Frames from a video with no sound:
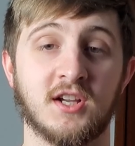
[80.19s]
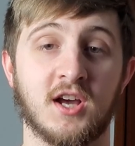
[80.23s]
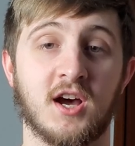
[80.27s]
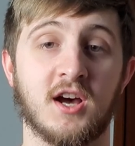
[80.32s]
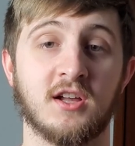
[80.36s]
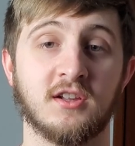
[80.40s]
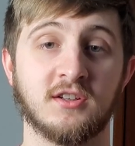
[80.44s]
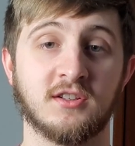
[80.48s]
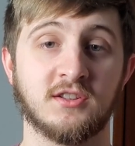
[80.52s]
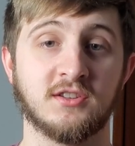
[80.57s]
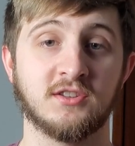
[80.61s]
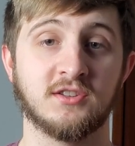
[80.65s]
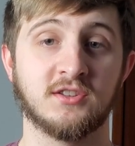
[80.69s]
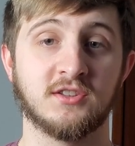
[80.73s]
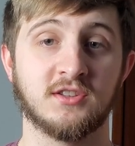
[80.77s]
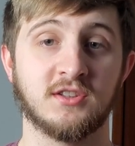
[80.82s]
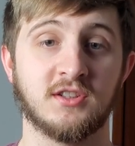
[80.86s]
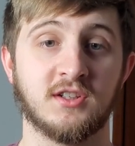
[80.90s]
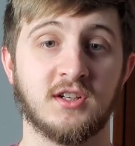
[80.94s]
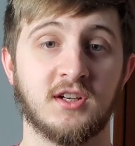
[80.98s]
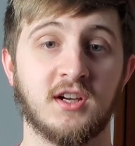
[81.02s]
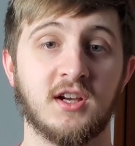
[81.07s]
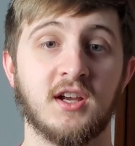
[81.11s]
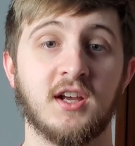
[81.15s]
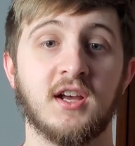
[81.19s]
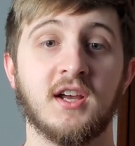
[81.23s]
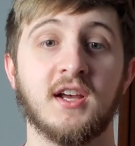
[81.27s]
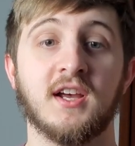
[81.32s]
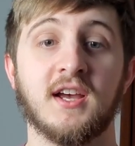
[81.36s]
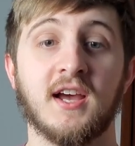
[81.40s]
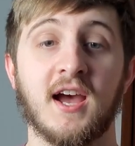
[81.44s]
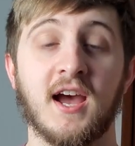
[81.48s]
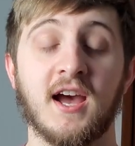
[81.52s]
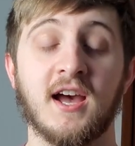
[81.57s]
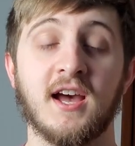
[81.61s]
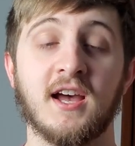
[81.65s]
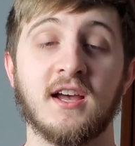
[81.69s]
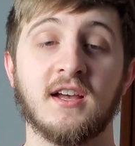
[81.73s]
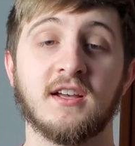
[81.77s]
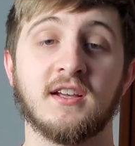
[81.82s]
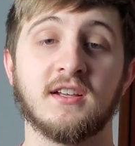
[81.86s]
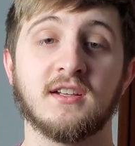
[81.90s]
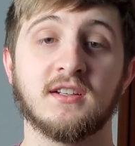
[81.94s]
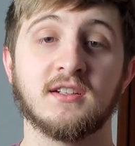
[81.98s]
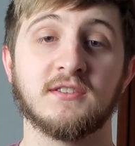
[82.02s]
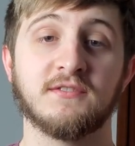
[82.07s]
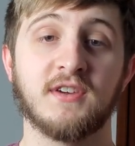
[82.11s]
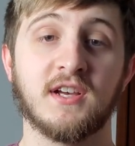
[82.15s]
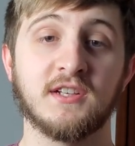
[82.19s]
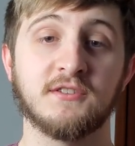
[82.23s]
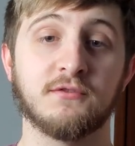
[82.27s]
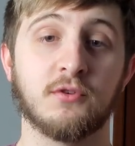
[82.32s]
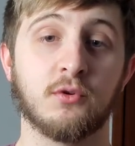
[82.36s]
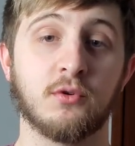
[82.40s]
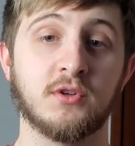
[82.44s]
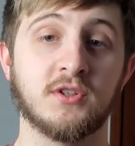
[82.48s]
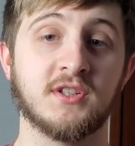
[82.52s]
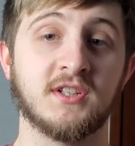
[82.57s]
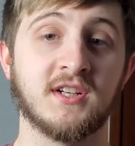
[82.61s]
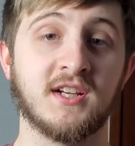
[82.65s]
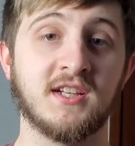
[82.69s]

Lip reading: Fast forward to